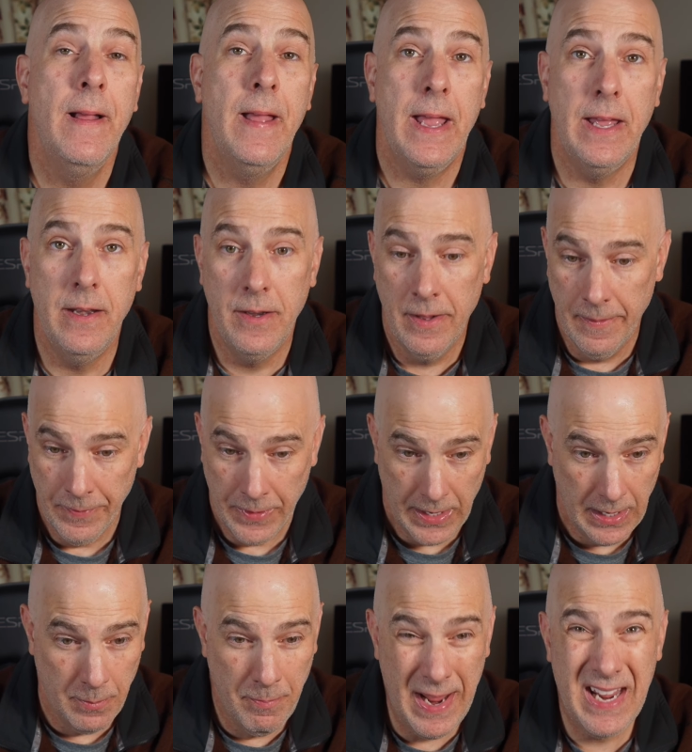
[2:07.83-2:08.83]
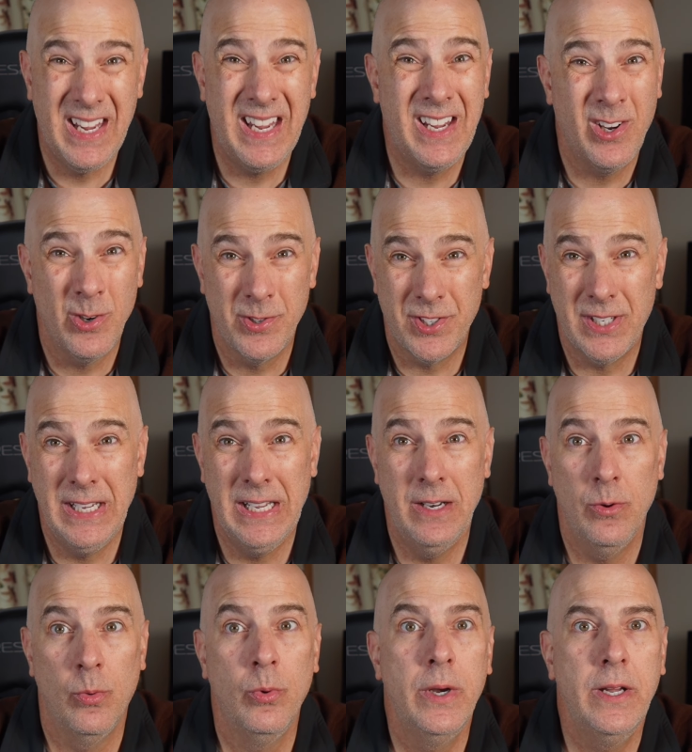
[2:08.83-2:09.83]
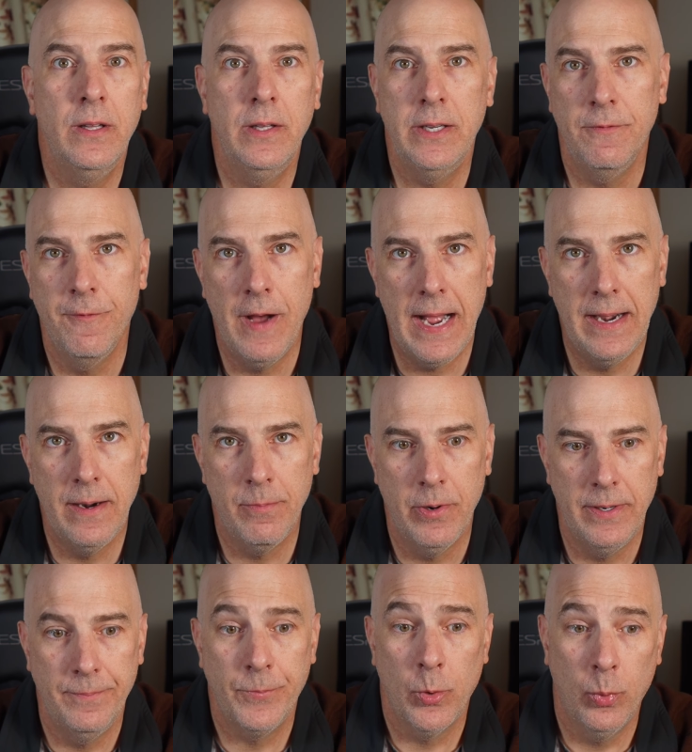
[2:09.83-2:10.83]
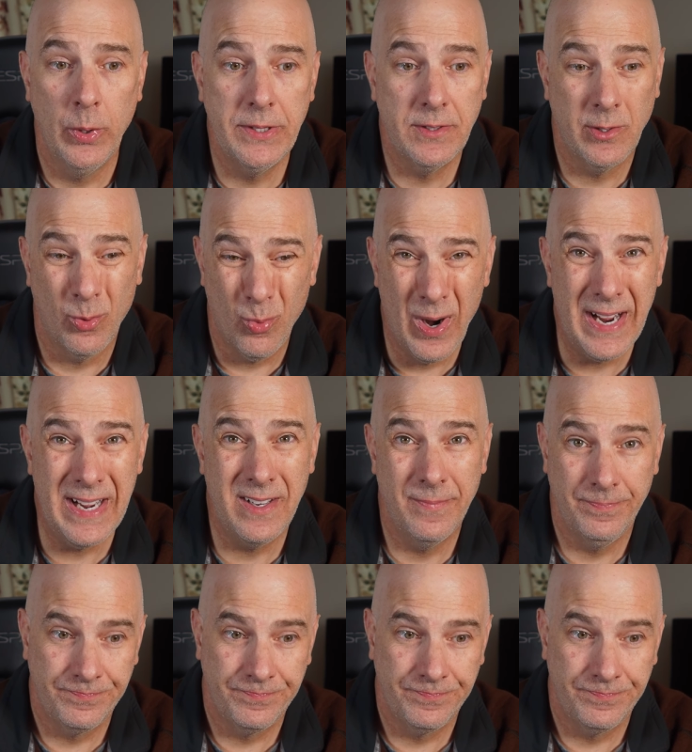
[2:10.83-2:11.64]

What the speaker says: and making her skin really vibrant with the right